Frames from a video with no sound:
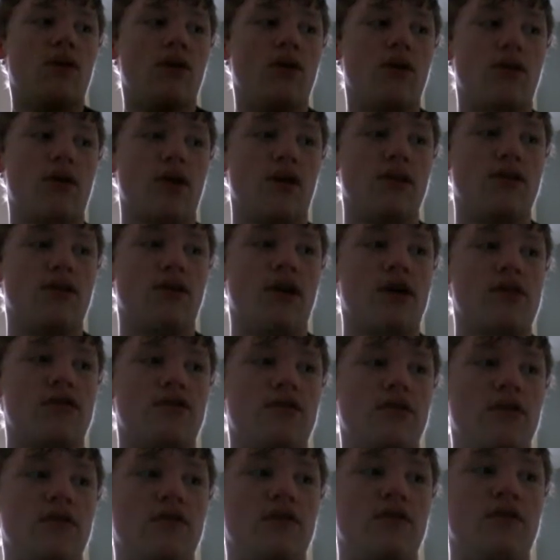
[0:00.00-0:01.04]
Okay,
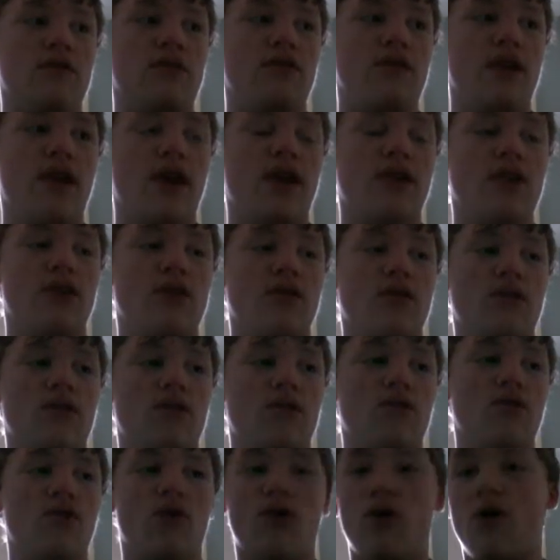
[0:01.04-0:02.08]
next is Ganon.
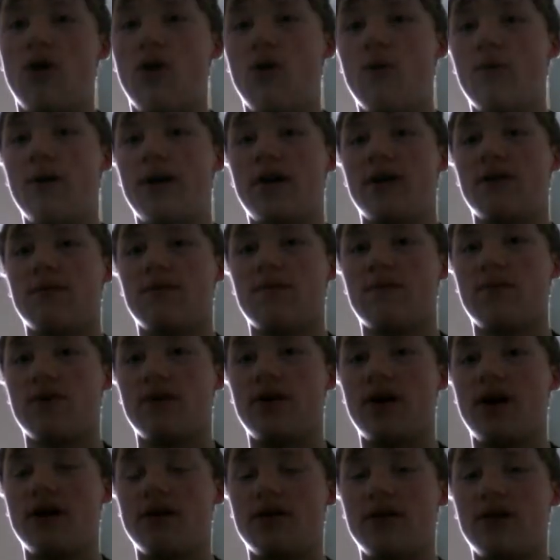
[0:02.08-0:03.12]
Oh wait, for
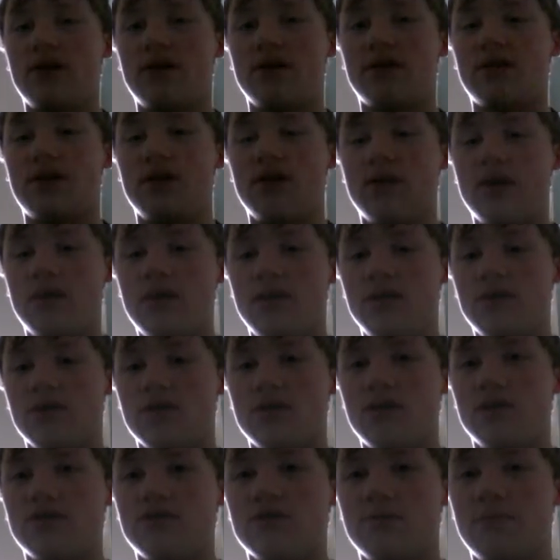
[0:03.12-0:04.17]
Young Link, you
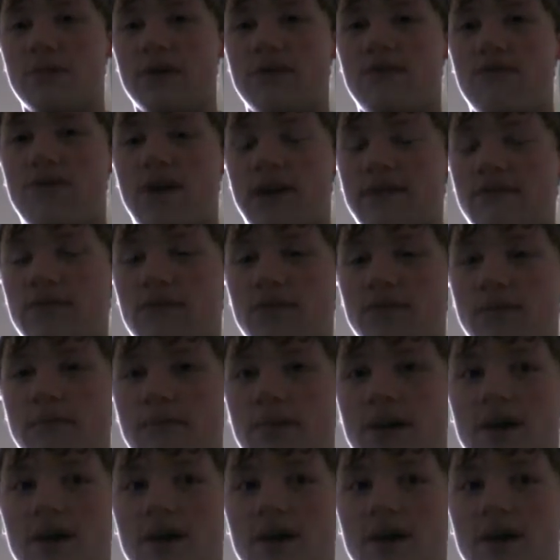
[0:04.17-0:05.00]
can also play 500